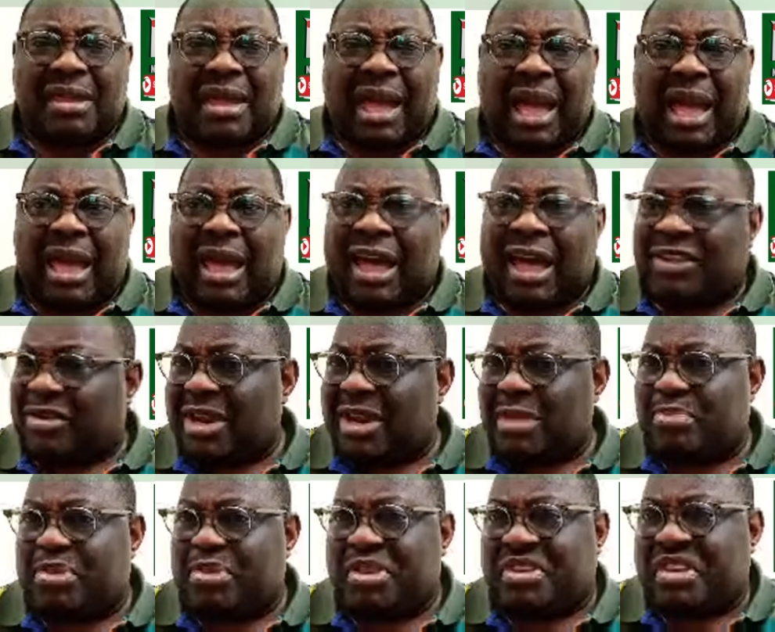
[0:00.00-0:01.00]
I actually
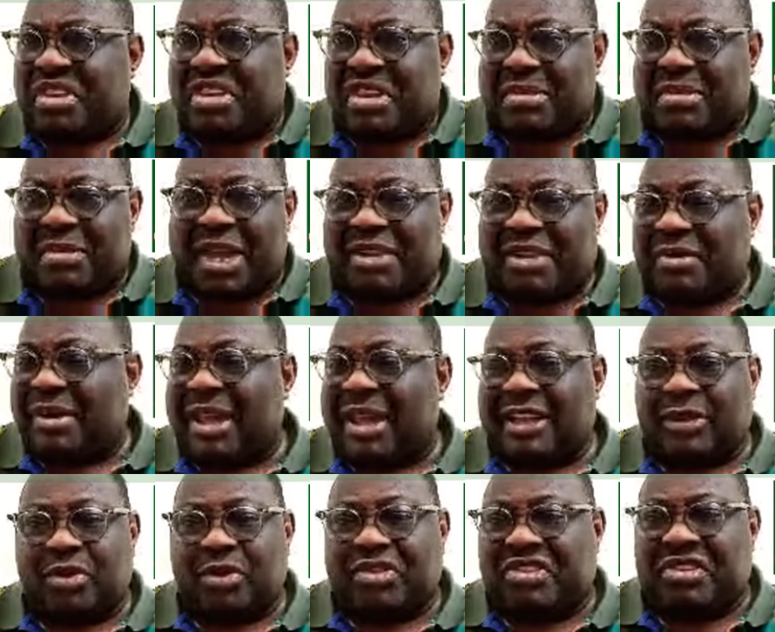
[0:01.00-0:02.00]
pitied him. I don't
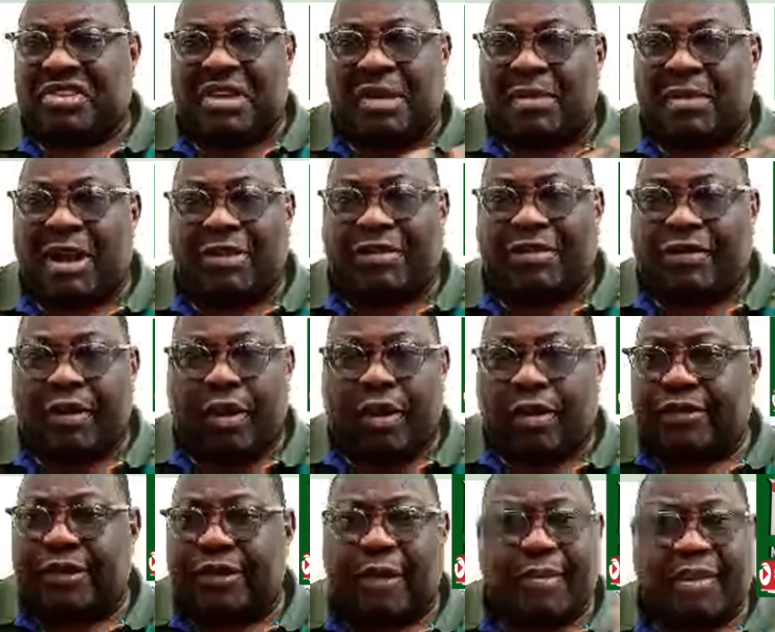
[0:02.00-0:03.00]
like to see a man fall
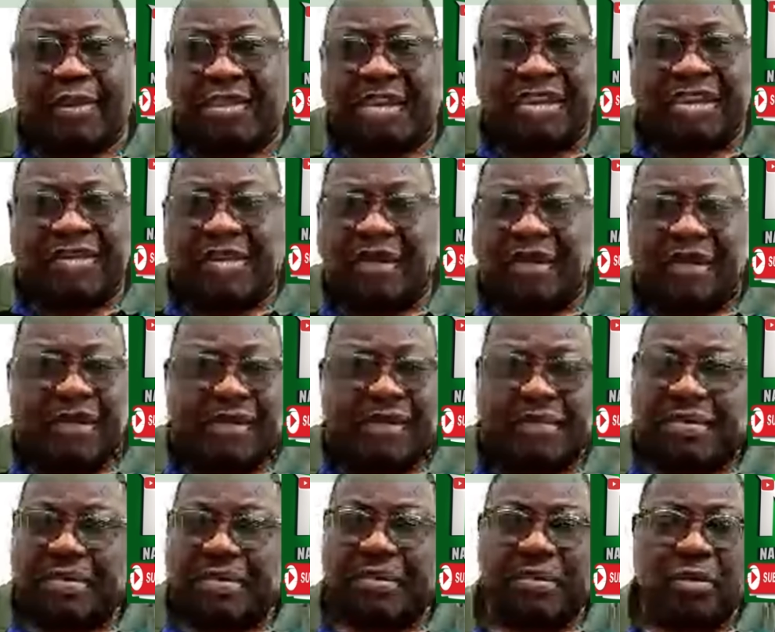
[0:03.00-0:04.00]
from grace to
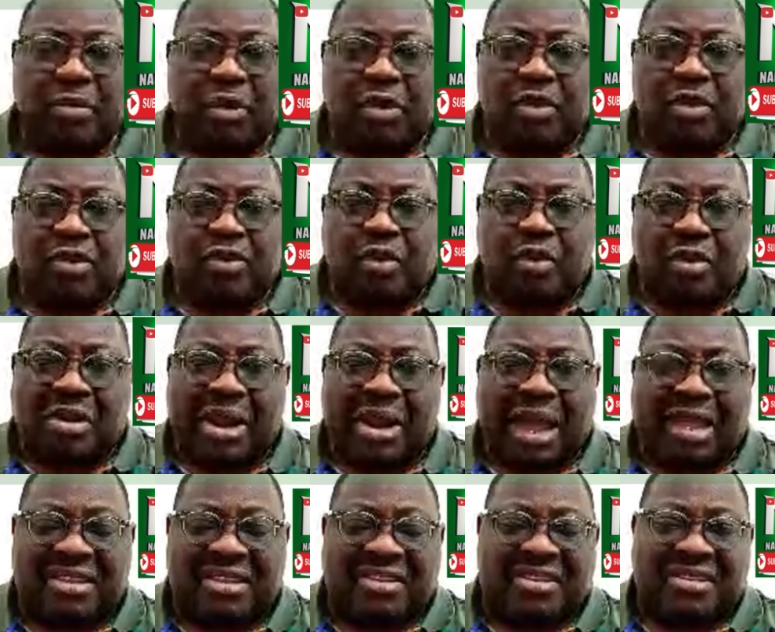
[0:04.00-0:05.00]
to
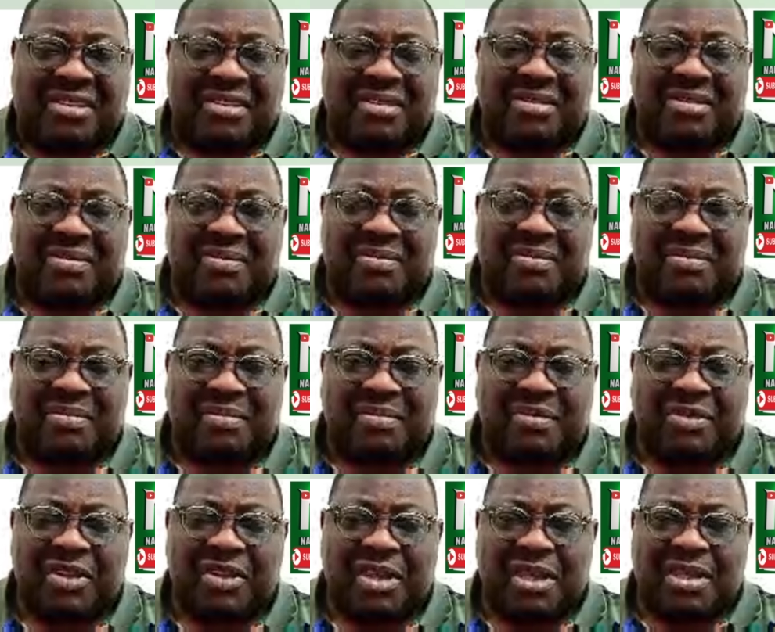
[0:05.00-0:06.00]
grass.
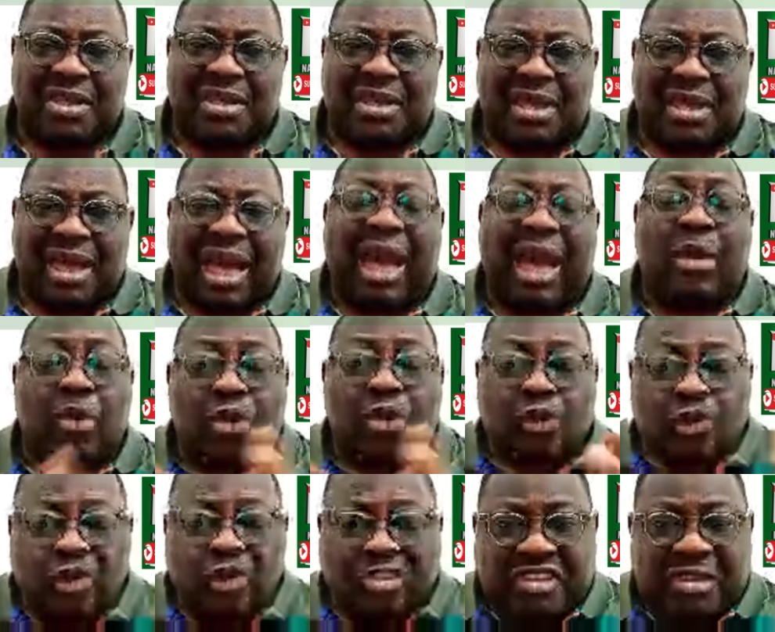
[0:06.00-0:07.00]
I
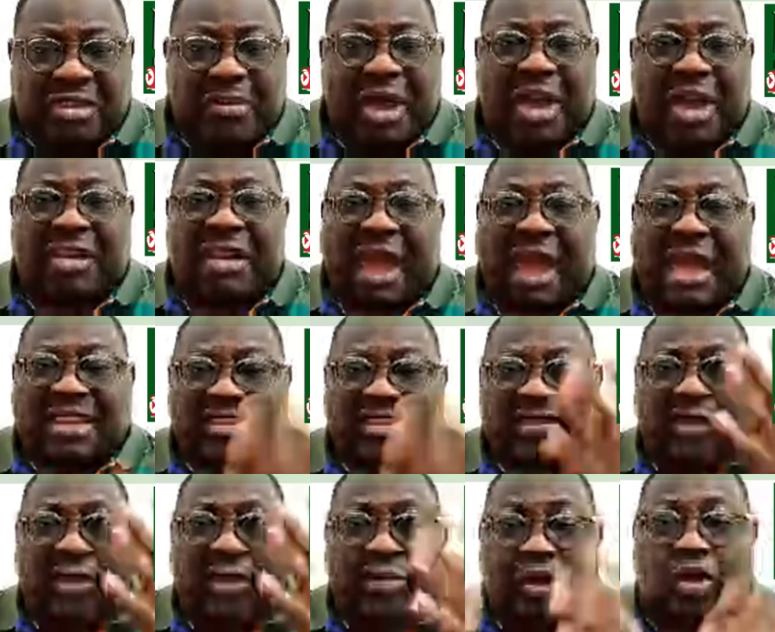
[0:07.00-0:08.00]
want to see man rise
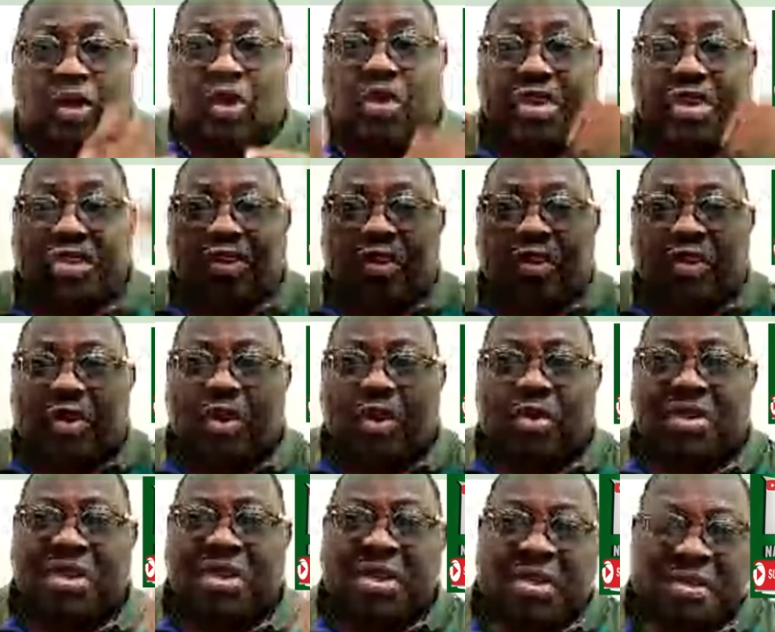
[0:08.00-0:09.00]
from glory to
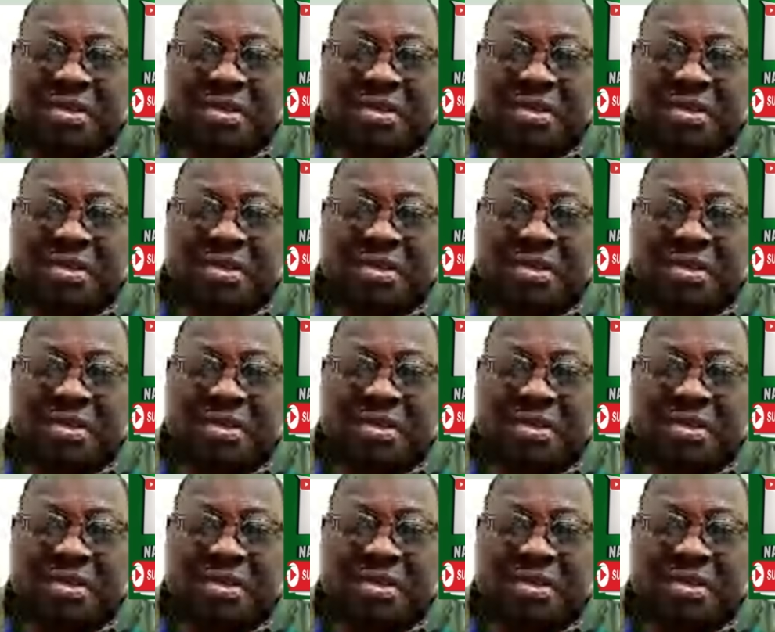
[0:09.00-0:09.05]
glory.